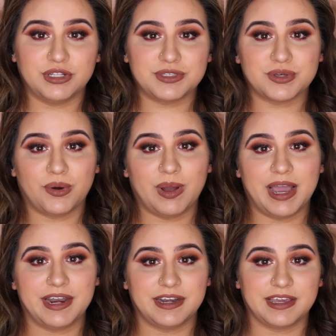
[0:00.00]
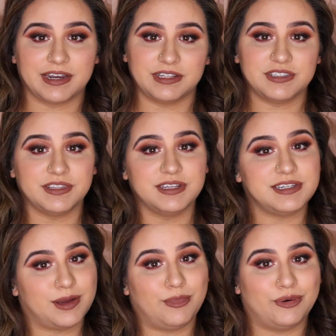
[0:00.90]
let's go ahead and get into the
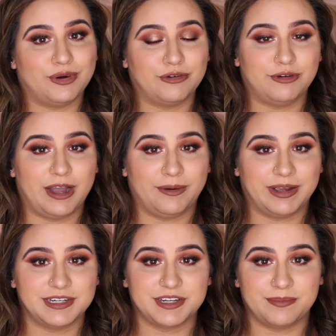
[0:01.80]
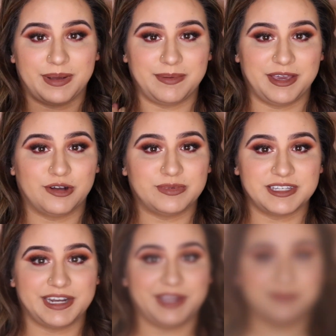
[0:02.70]
demo of how I did my makeup
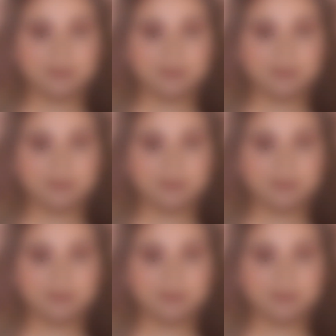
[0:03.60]
today.